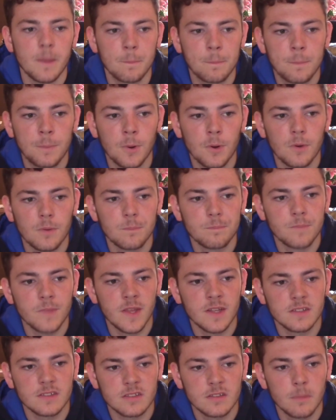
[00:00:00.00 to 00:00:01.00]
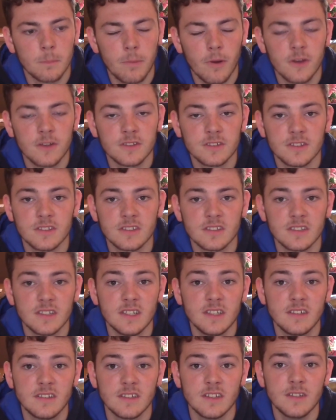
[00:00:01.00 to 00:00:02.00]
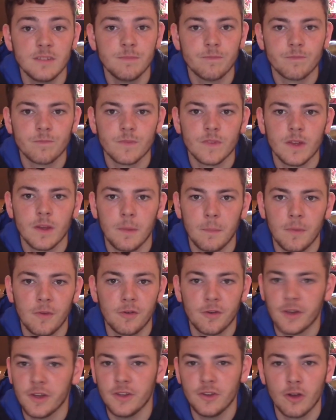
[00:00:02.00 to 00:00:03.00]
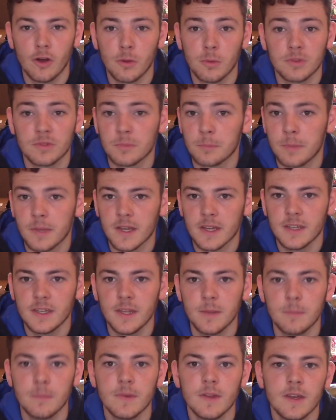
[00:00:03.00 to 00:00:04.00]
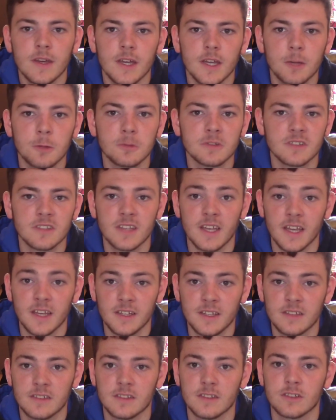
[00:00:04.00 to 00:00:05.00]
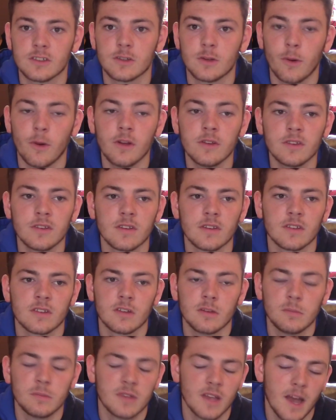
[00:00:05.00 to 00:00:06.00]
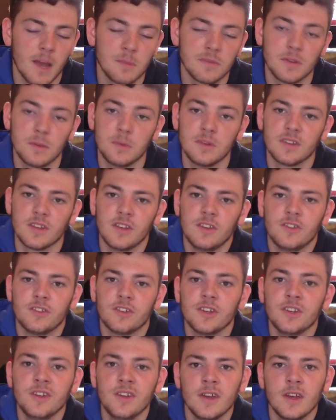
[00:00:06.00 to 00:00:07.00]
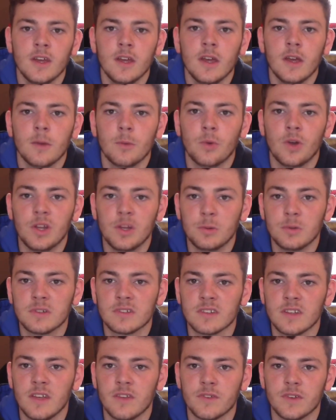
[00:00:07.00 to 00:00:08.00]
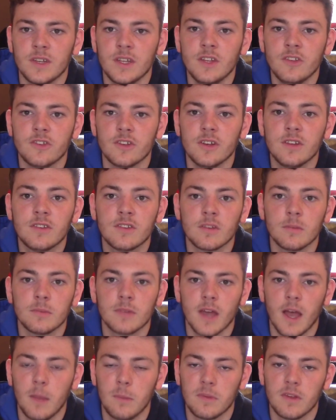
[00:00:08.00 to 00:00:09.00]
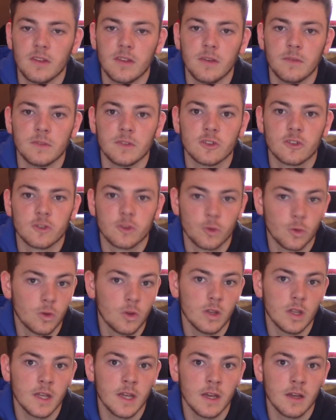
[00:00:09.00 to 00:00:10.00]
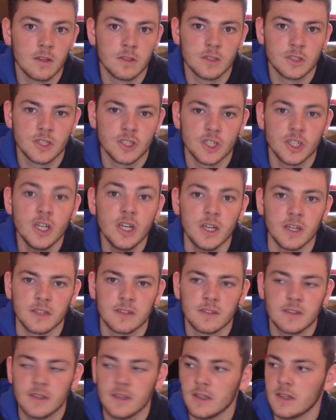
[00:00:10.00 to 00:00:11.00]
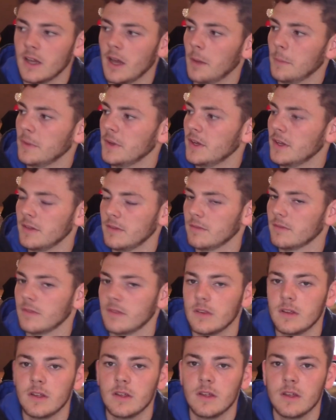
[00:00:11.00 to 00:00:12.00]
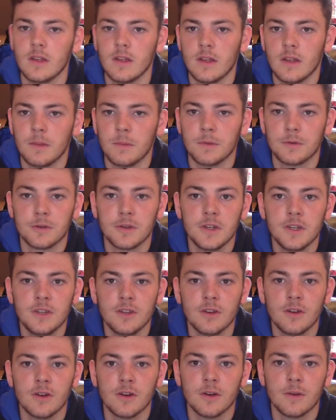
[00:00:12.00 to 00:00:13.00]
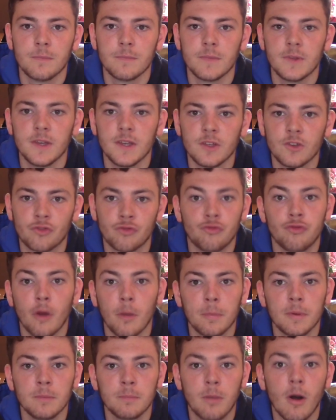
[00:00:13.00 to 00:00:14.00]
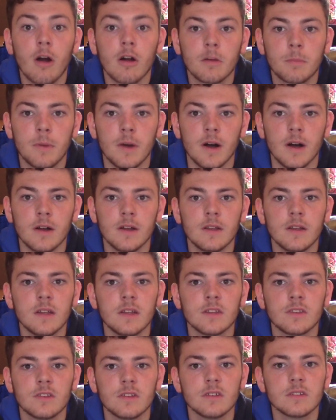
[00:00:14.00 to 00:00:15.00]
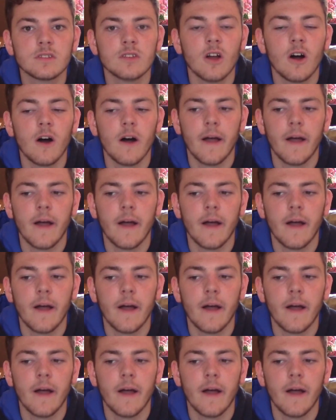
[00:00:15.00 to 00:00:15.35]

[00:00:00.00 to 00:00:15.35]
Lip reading: But at some point in the season, Mourinho wasn't picking him. He wasn't getting into the squads. Sometimes he was injured. When he wasn't even injured, sometimes he'd even struggle to get on a shirt. I mean, Mourinho dropping Pogba does not